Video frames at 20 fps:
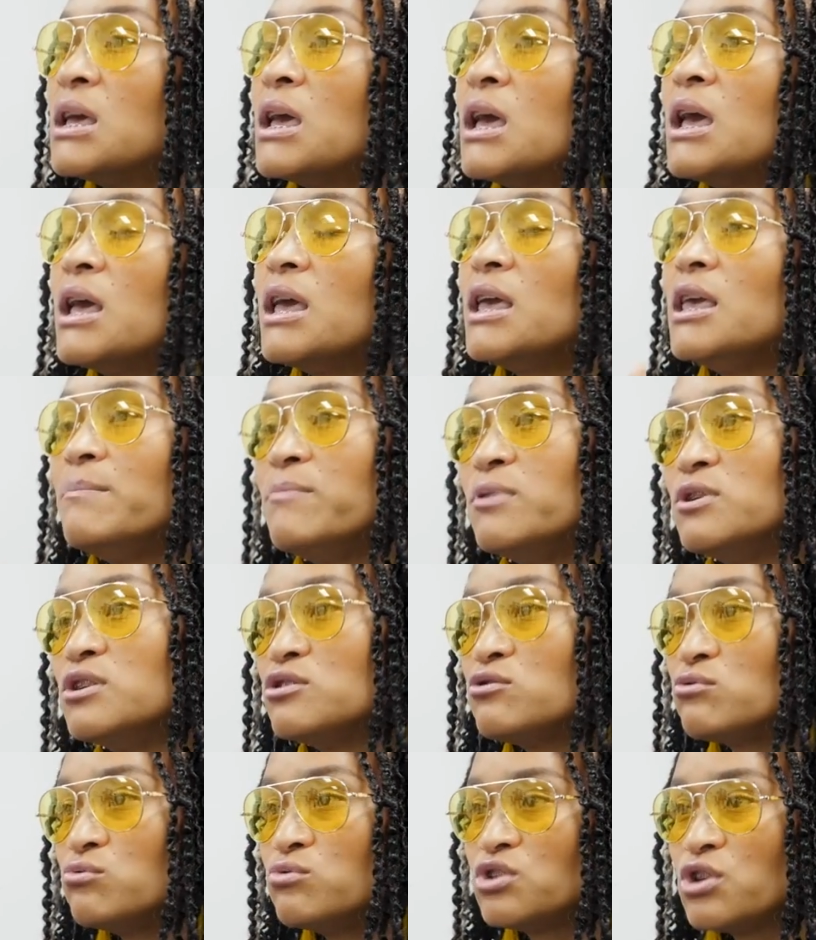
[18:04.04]
Right. He put
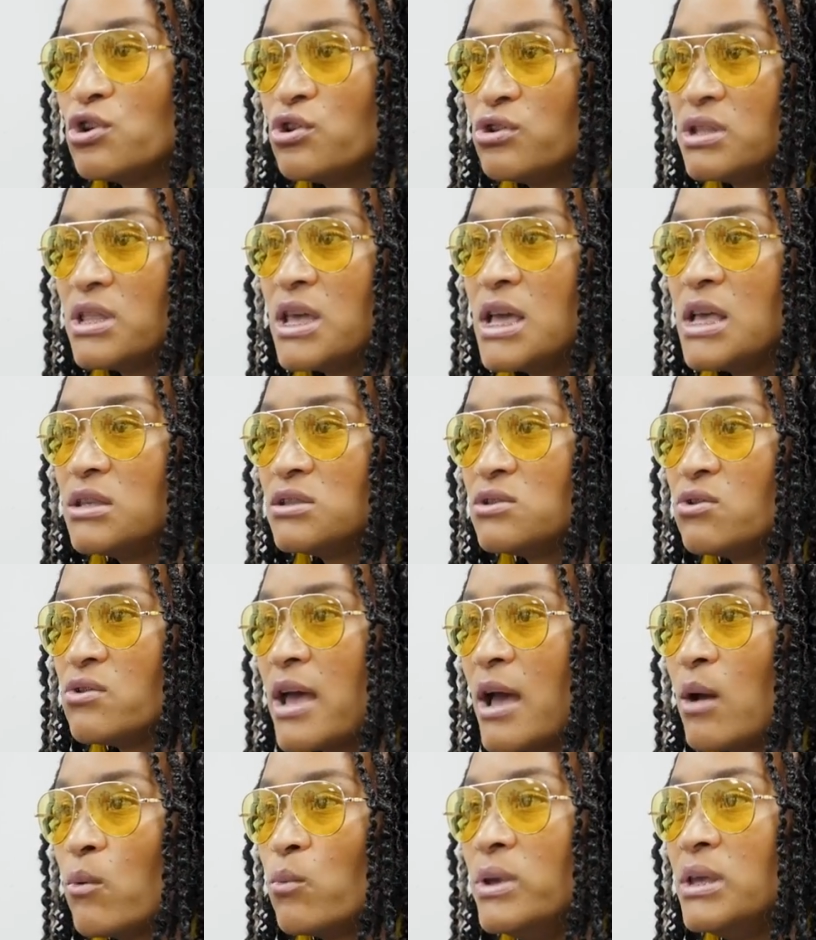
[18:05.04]
us through certain things so
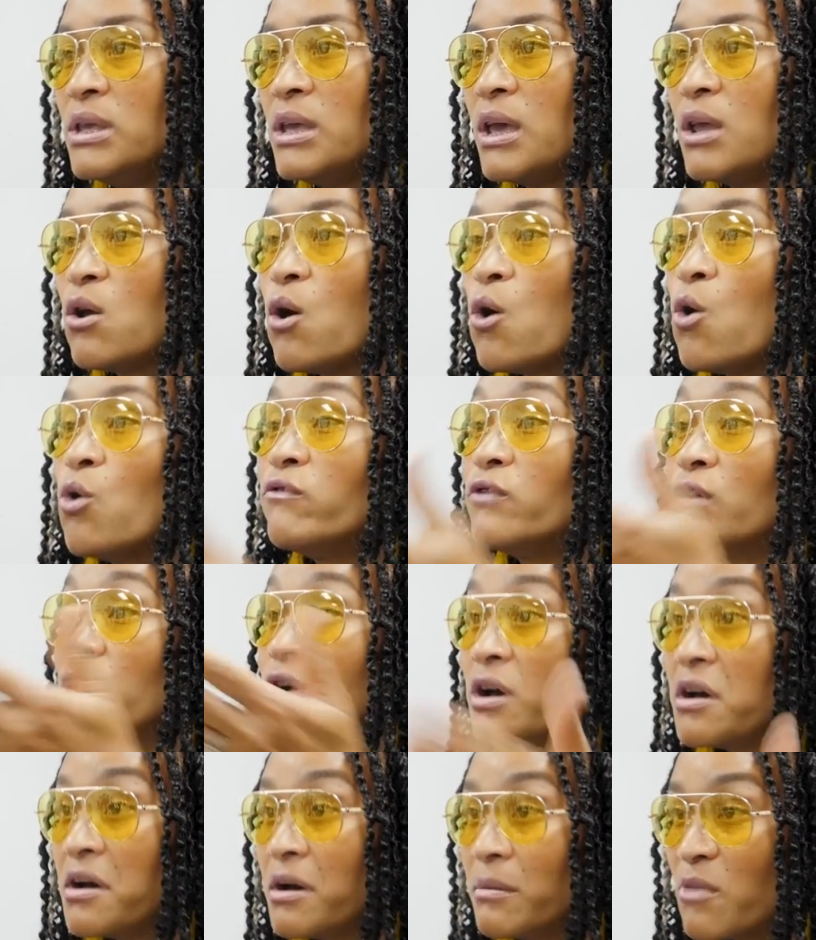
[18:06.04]
that we can
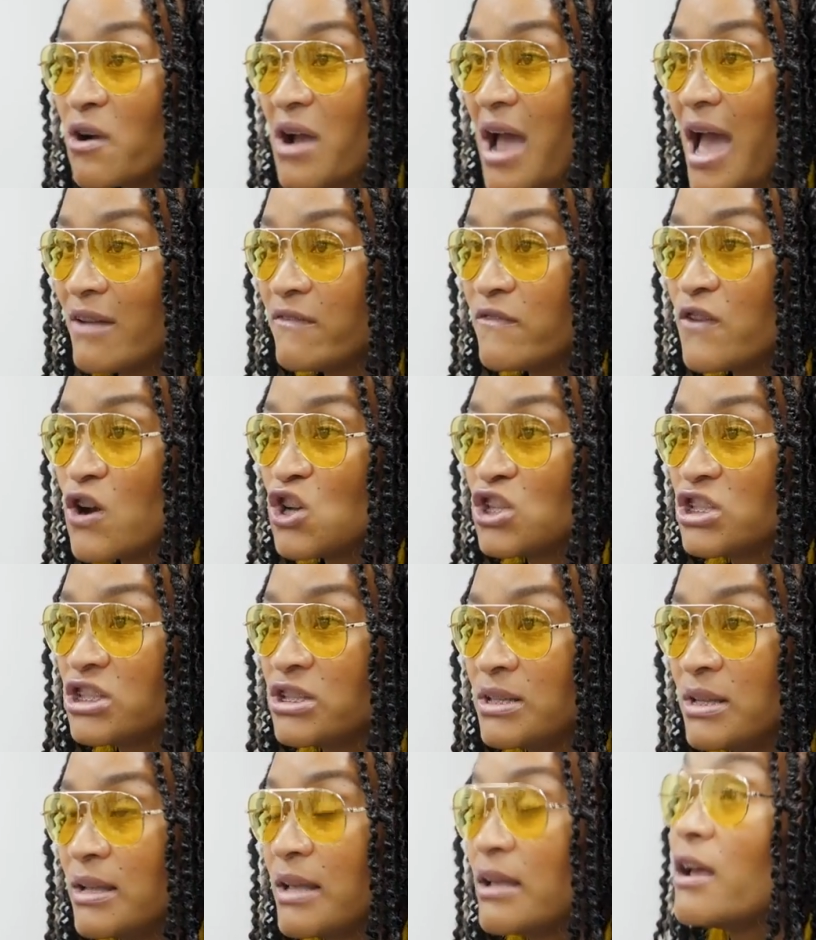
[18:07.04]
overcome our
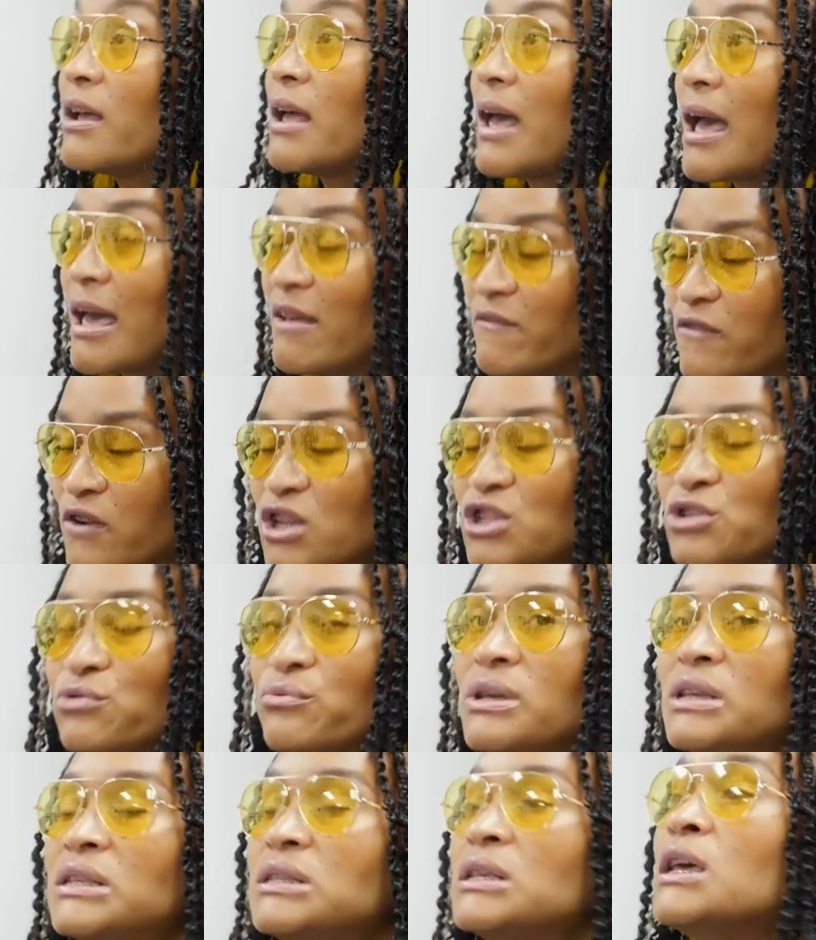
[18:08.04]

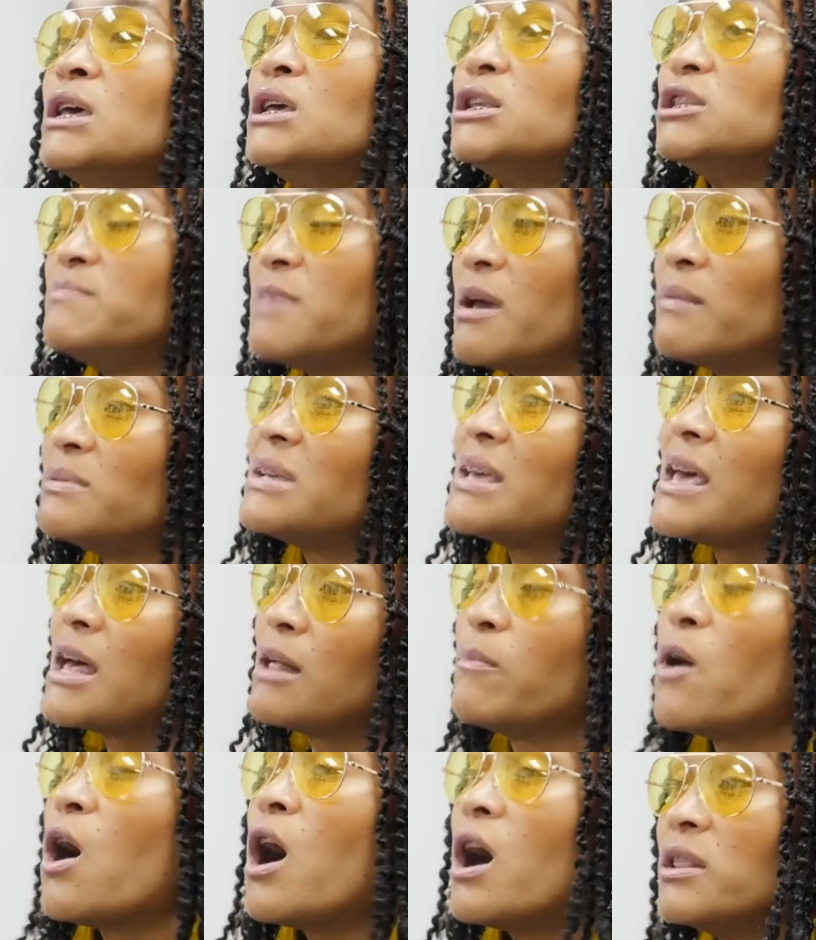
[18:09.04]
adversaries to be able to
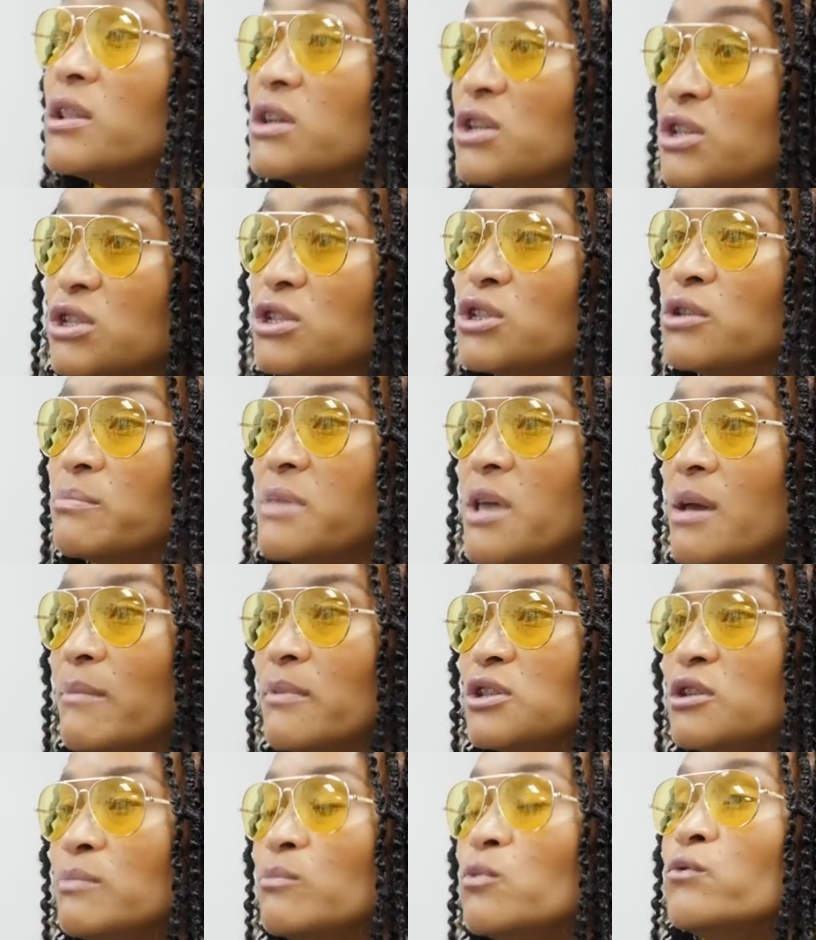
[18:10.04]
help others, to be
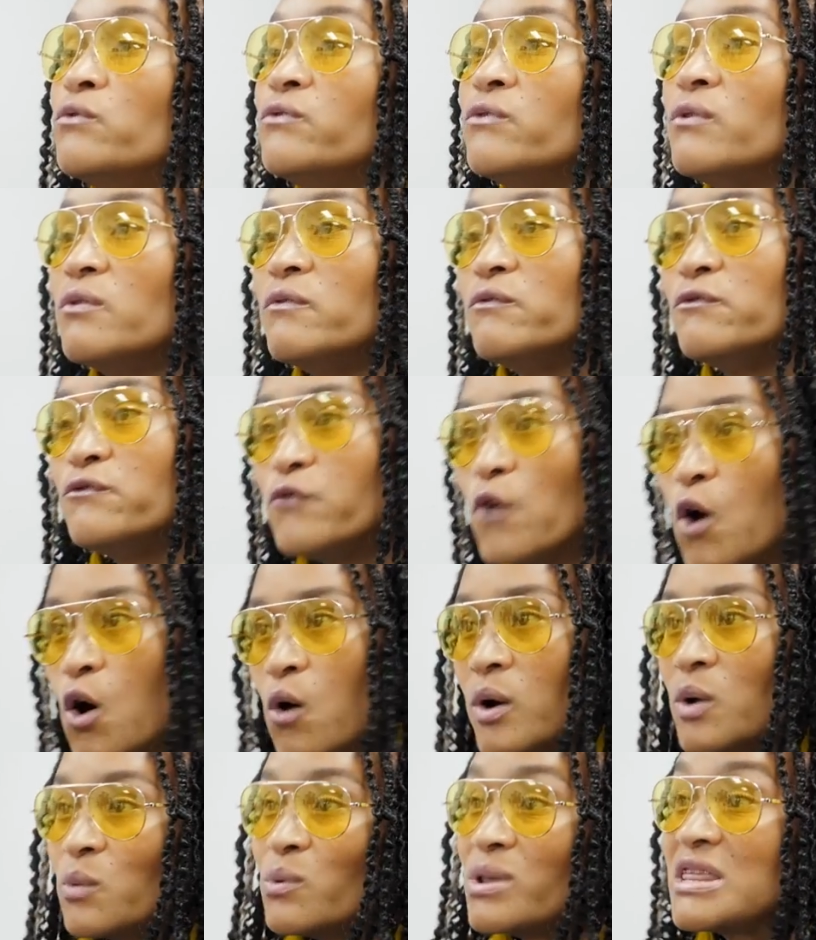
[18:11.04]
able to move
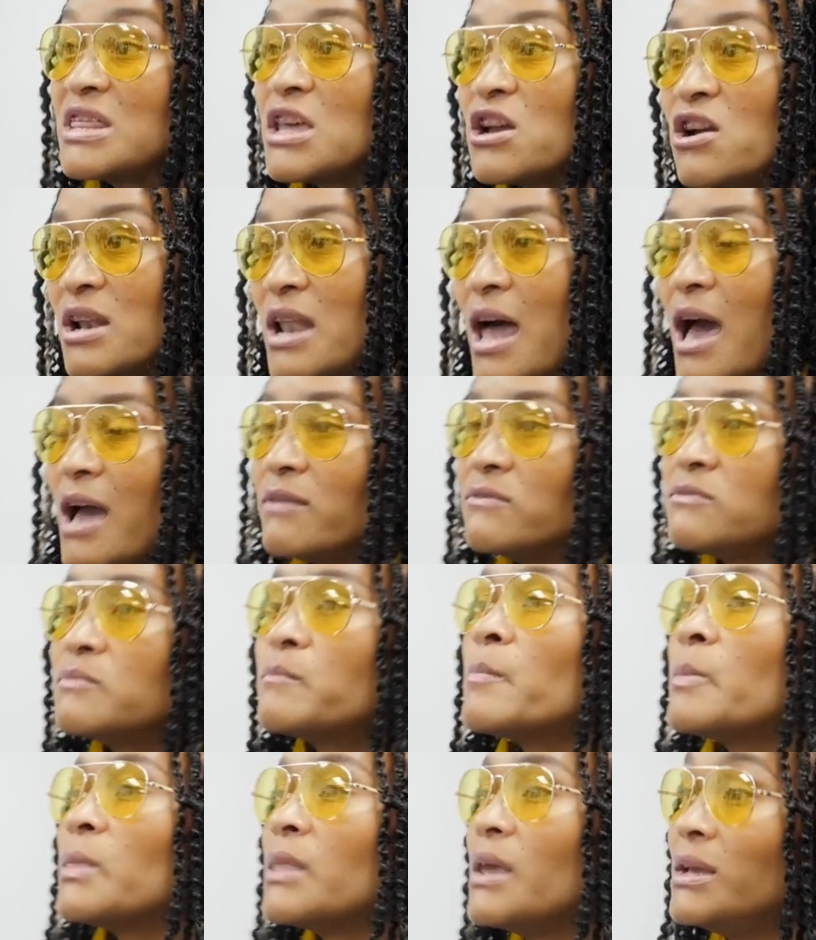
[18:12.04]
forward with their lives
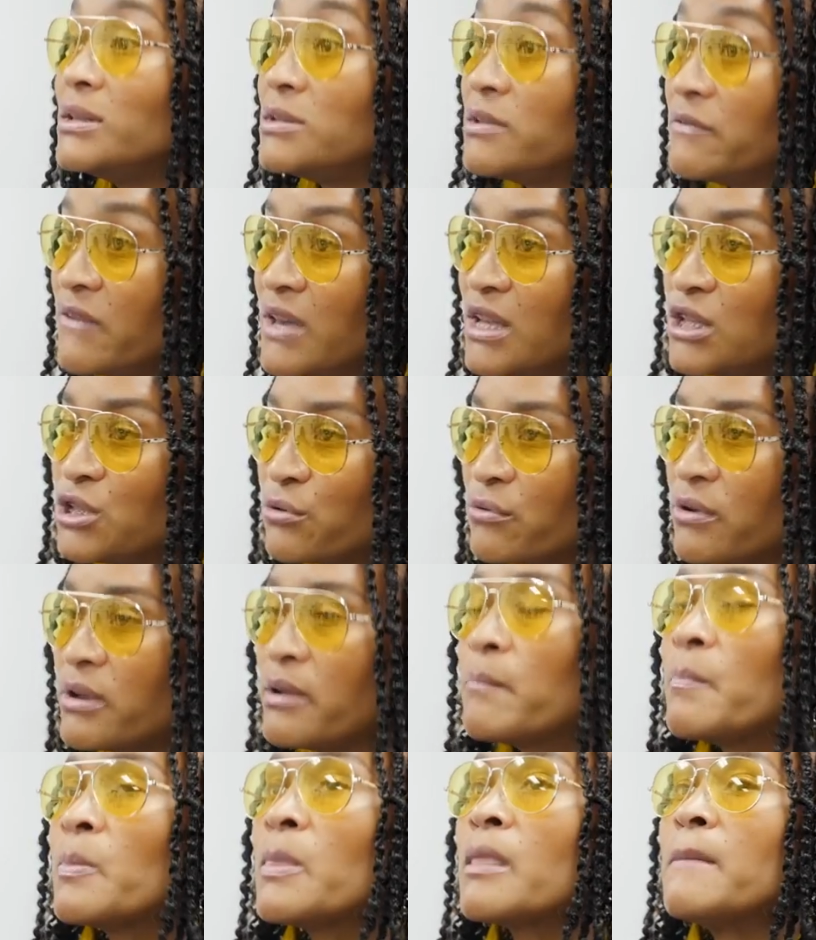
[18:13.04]
into victory.